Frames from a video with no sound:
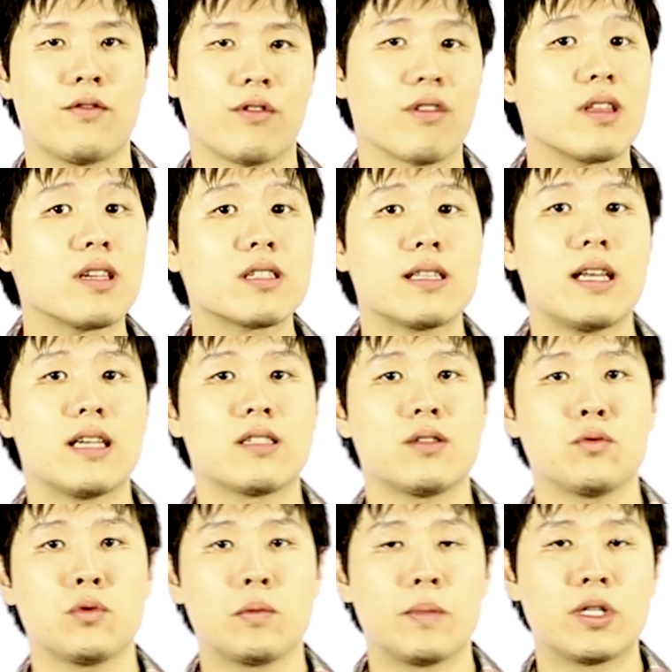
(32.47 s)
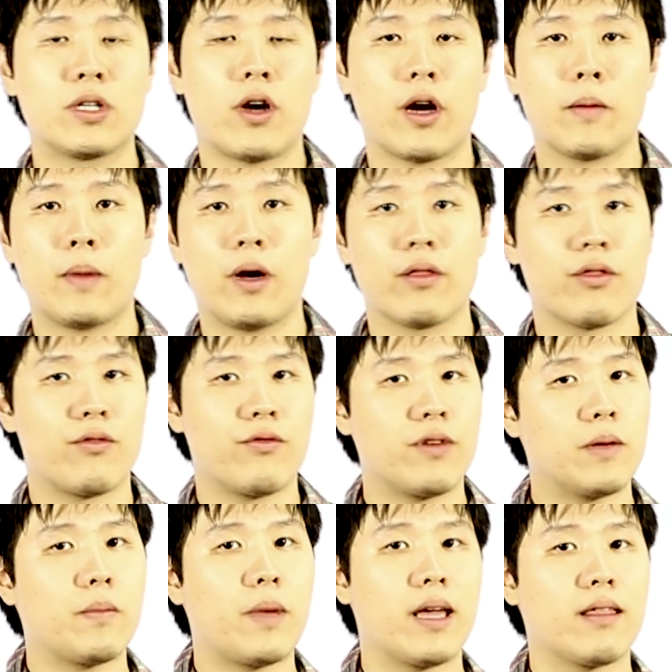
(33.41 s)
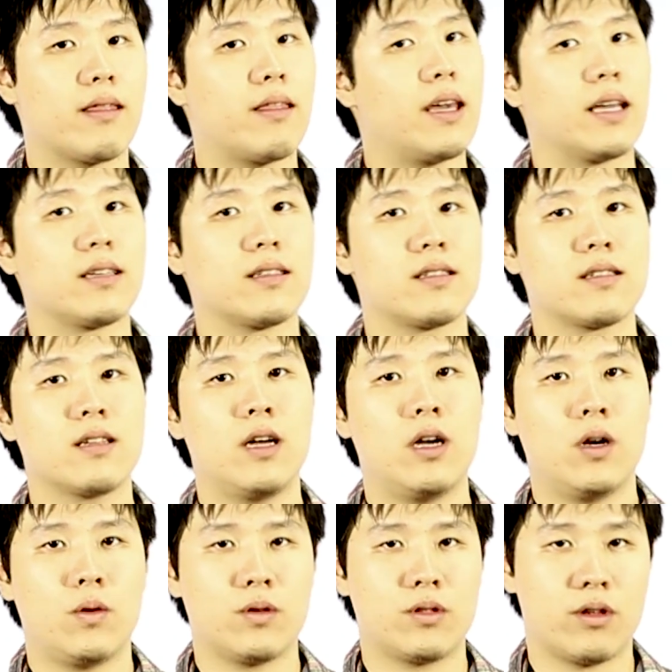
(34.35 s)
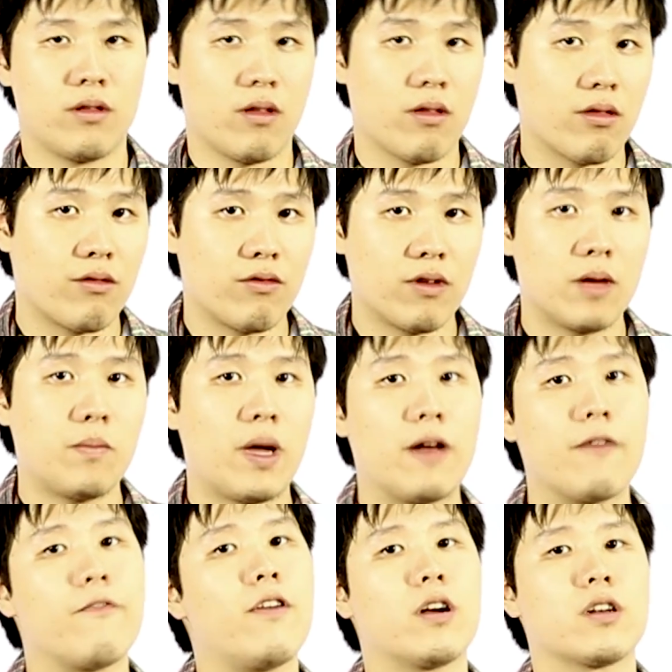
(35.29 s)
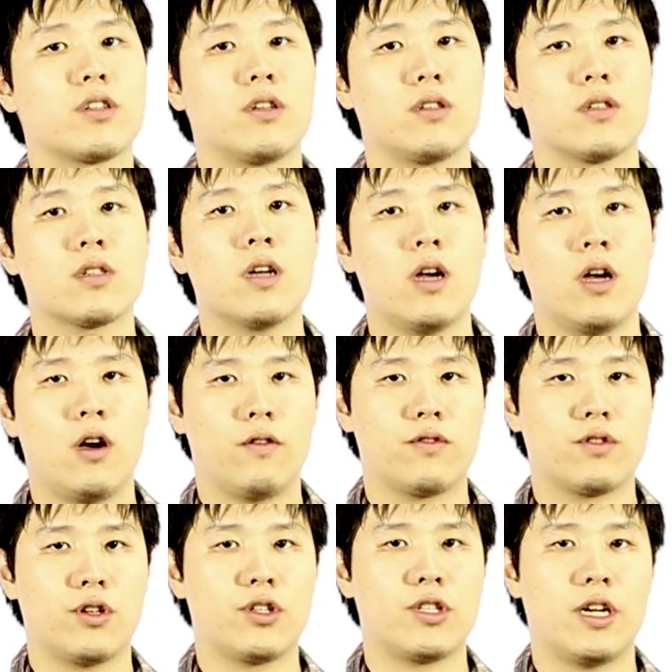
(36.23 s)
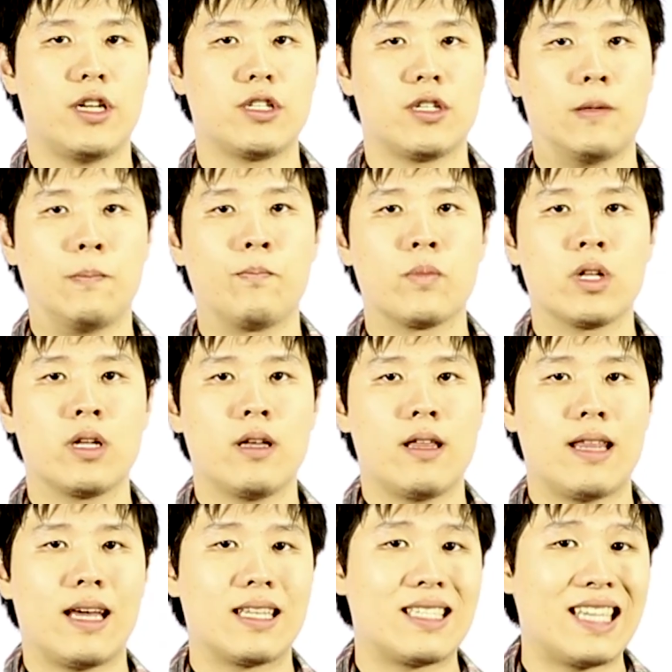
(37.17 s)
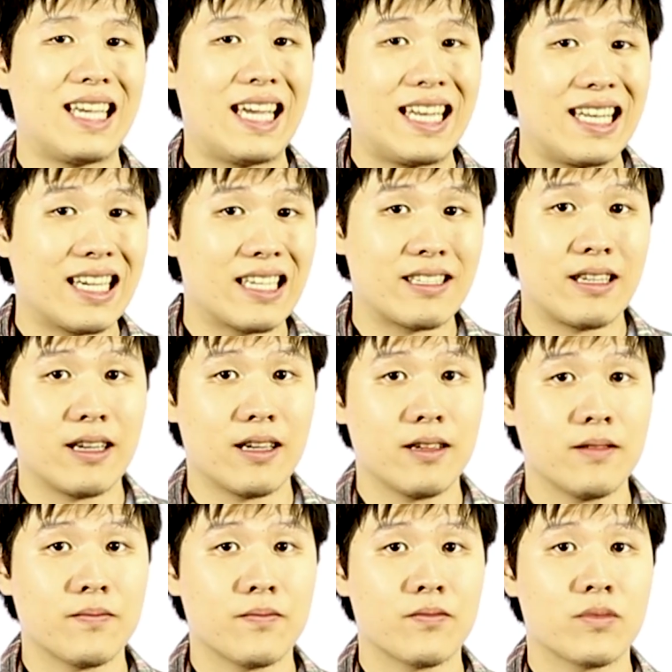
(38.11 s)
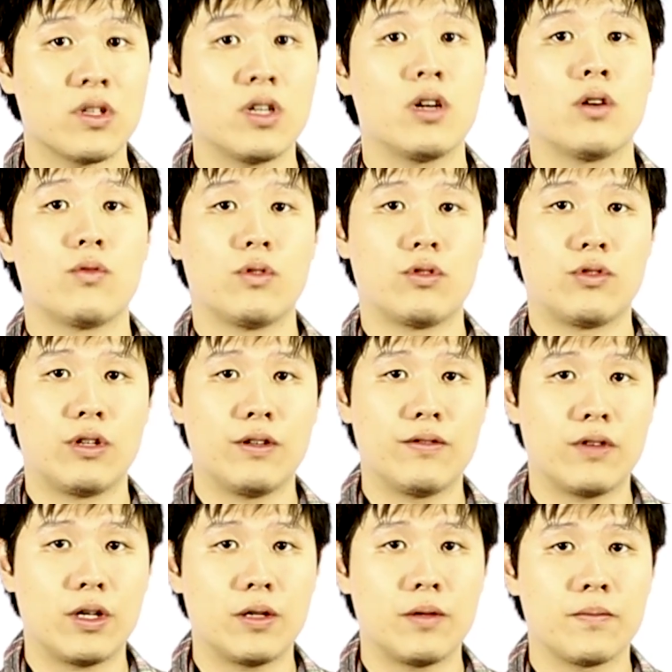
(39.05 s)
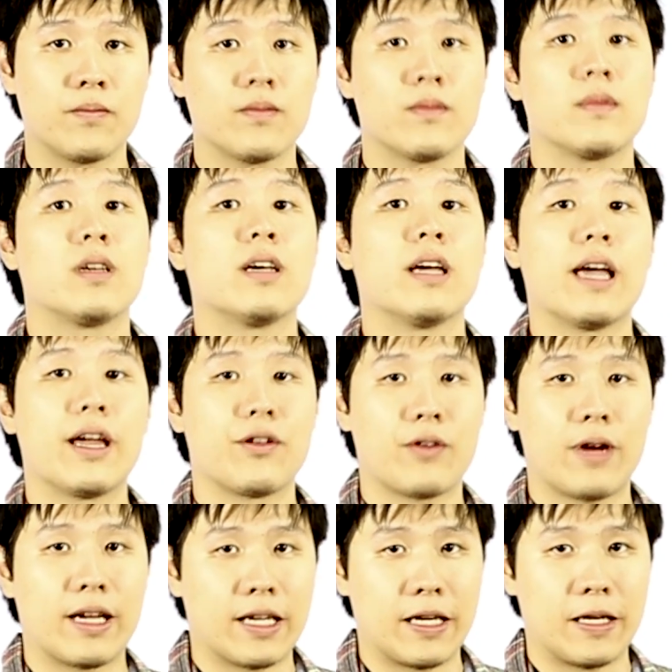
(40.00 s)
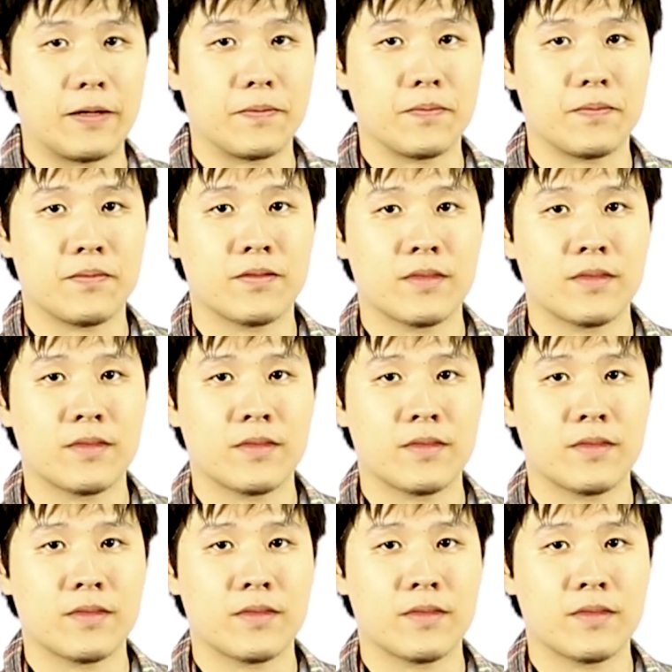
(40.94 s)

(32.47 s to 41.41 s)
For this lesson we'll be talking about three main things, which are the three main functions of search engine. That's indexing, retrieval, and ranking.